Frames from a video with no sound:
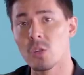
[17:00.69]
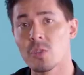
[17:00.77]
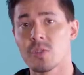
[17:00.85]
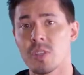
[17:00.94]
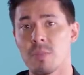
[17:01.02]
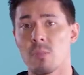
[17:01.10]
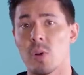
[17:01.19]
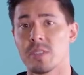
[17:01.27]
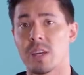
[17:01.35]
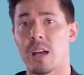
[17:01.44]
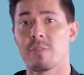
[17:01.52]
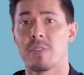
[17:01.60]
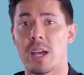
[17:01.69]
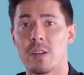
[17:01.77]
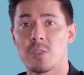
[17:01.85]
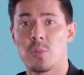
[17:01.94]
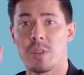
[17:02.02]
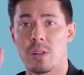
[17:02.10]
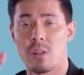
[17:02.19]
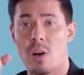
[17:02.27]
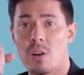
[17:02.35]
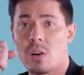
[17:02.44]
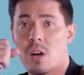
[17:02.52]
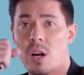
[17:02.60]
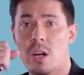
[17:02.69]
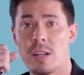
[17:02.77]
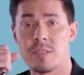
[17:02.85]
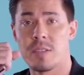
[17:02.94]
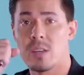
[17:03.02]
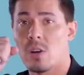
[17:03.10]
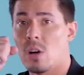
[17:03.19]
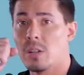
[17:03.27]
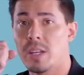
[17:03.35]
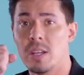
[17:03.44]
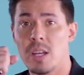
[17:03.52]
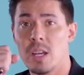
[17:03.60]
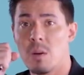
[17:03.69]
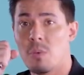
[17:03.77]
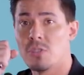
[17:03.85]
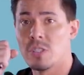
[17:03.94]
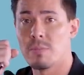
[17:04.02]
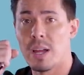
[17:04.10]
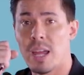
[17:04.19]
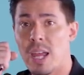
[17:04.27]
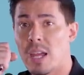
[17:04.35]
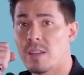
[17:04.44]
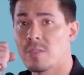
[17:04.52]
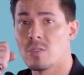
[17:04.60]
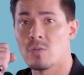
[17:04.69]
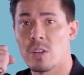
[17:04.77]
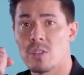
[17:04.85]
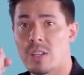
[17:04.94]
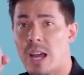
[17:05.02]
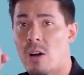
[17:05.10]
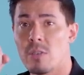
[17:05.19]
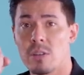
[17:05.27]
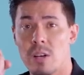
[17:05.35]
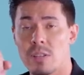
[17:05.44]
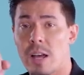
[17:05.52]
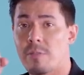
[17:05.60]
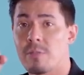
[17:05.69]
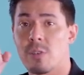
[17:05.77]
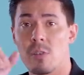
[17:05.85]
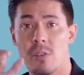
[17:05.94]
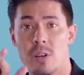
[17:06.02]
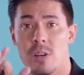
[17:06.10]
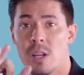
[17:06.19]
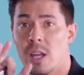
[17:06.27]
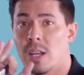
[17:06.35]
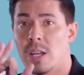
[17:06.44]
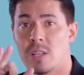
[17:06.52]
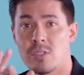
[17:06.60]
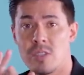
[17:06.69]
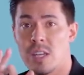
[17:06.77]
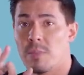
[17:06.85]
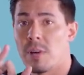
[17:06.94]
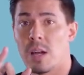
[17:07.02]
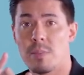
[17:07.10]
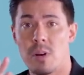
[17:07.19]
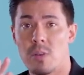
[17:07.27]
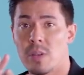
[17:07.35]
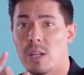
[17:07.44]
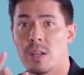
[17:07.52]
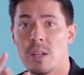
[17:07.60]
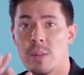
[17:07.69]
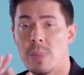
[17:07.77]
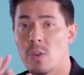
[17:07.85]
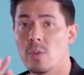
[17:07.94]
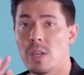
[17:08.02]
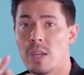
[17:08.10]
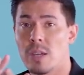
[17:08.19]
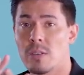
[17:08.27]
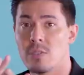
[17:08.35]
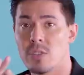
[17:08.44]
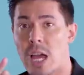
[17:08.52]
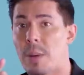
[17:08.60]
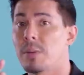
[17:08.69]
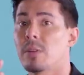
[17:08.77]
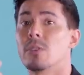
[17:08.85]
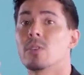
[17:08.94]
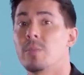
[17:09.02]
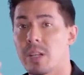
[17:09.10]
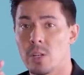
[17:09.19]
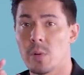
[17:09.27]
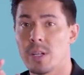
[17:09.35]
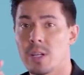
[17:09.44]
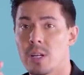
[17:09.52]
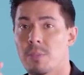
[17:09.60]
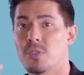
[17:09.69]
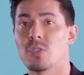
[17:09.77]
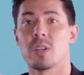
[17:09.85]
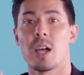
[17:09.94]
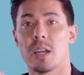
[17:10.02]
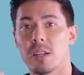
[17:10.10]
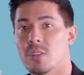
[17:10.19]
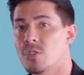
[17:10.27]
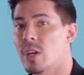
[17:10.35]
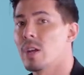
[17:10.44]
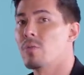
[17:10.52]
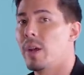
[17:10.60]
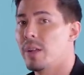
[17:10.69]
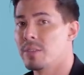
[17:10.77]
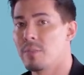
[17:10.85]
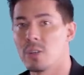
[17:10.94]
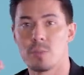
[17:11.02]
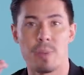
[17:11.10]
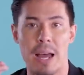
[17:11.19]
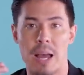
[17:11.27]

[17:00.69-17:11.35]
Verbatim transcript: you'll see Muay Thai fighters with a long guard, as they call it, which is my hand is stretched out a lot further to keep my opponent. You can jab a little bit quicker, but you're not going to generate as much